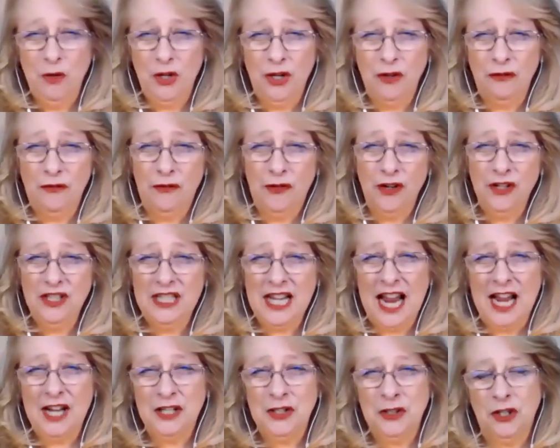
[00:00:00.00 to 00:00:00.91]
Well, your
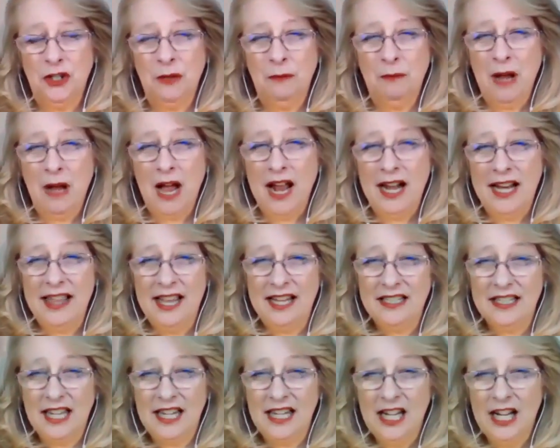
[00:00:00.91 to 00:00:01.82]
first astral body,
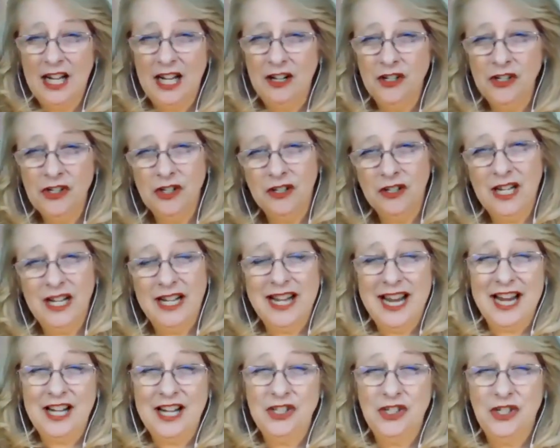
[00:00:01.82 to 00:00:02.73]
that's like, here's your
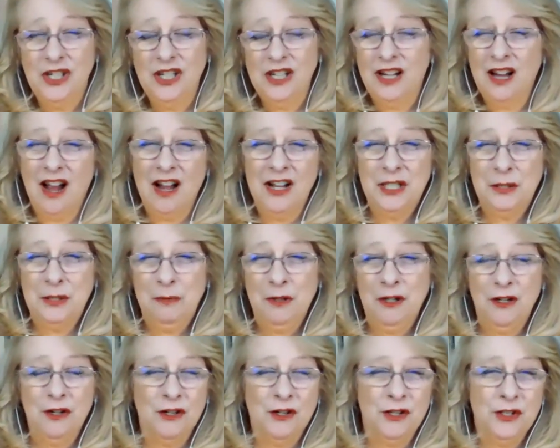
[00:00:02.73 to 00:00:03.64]
connection to God,
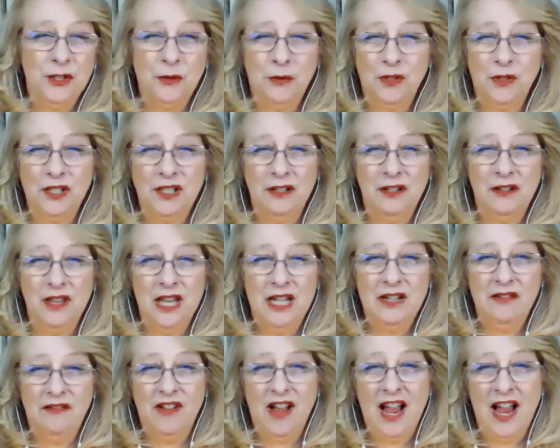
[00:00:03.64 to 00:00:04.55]
spirit, or source, or
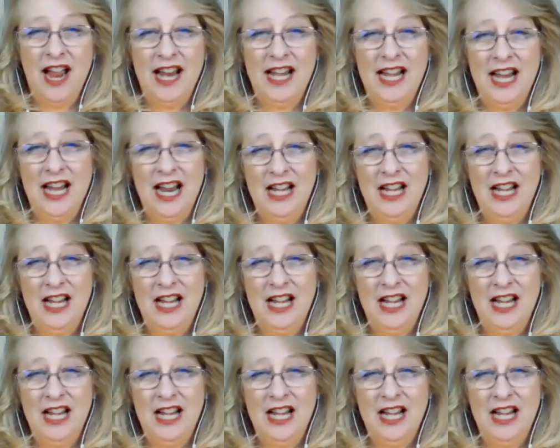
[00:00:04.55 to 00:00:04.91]
the divine.